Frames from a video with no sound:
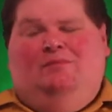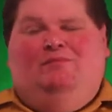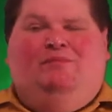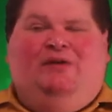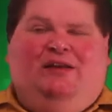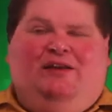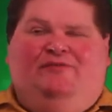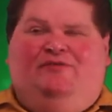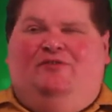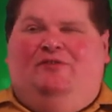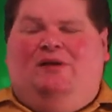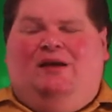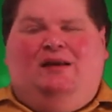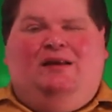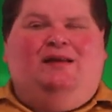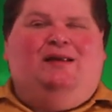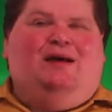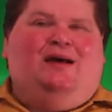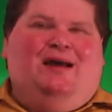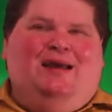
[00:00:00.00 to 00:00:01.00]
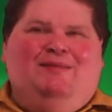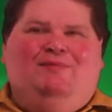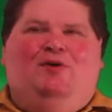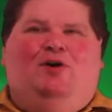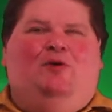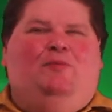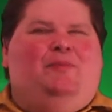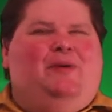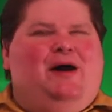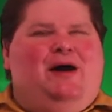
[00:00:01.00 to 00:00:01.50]
But if you're not into
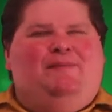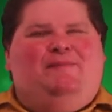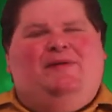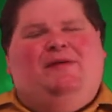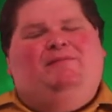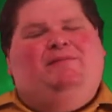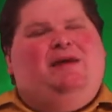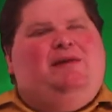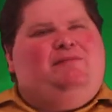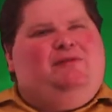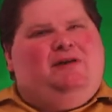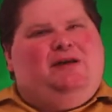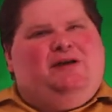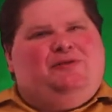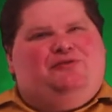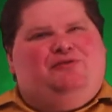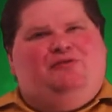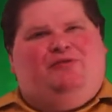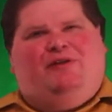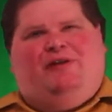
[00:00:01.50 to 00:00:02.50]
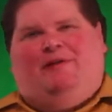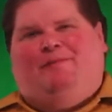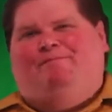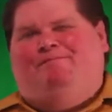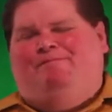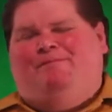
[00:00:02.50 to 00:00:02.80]
eyeball popping, maybe not your thing.